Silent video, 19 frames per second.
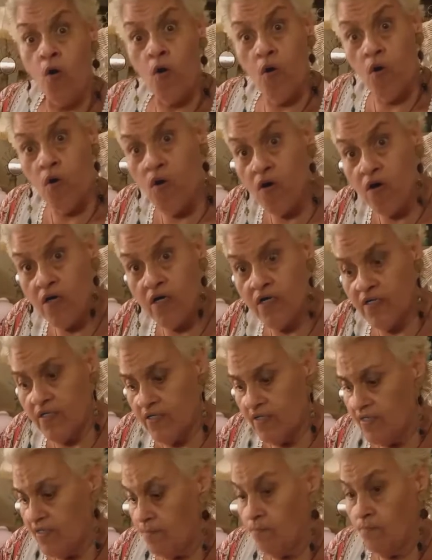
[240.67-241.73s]
or
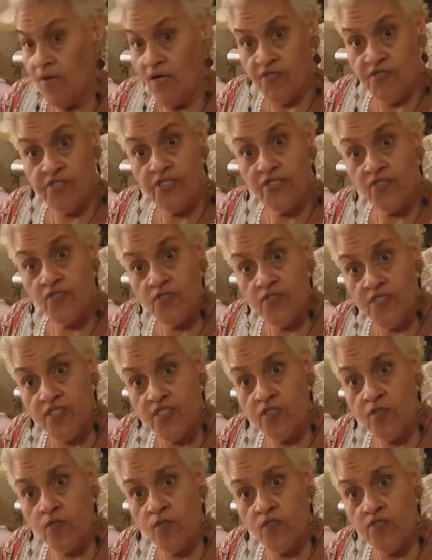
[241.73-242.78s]
muscular
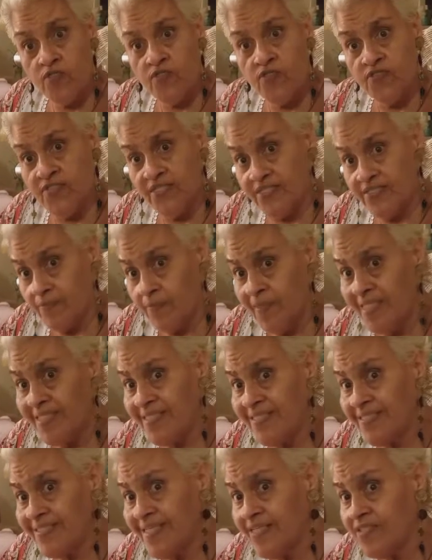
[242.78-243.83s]
situations that demand
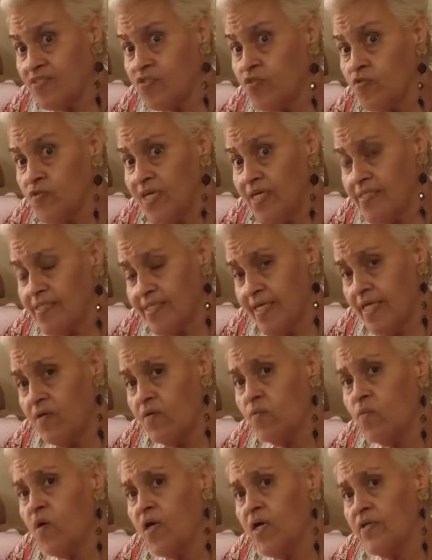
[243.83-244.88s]
that they do not take
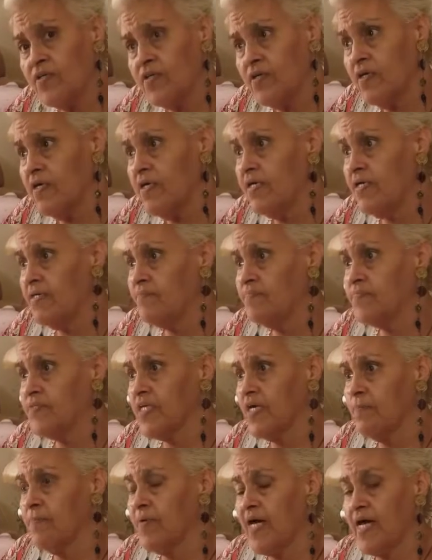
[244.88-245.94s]
water, a
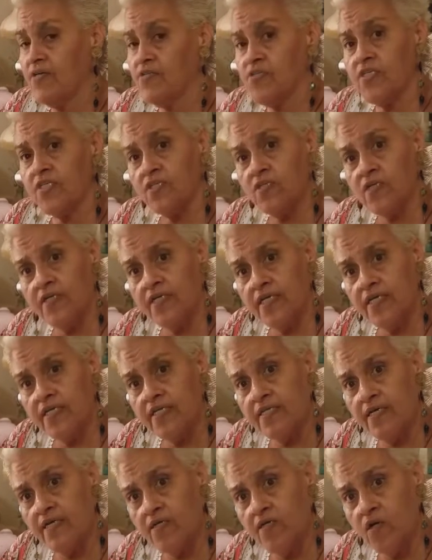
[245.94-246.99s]
bath in
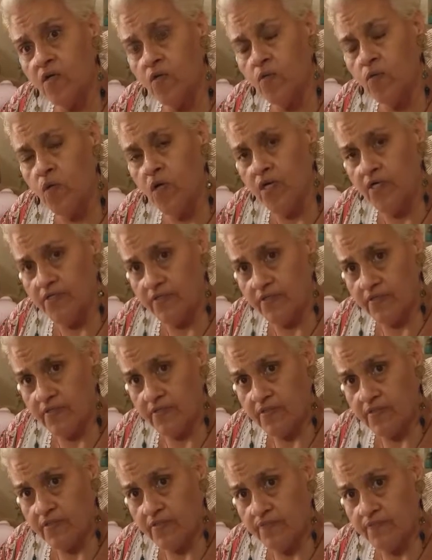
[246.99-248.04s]
cold water.
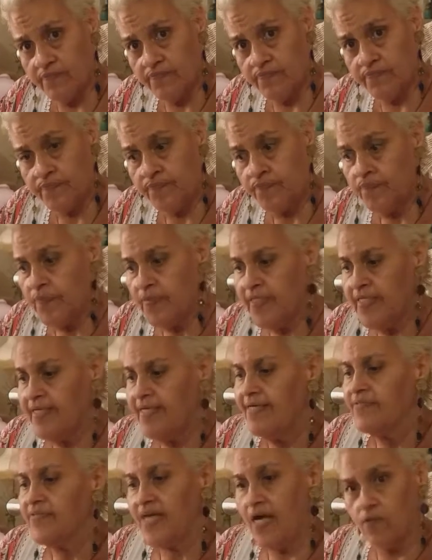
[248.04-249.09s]

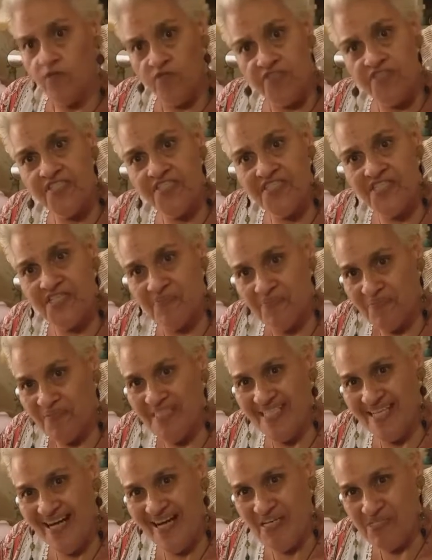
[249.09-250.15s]
That was the tip of
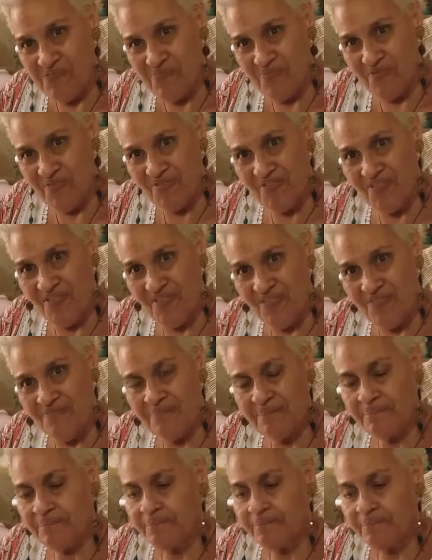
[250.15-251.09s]
the iceberg, though.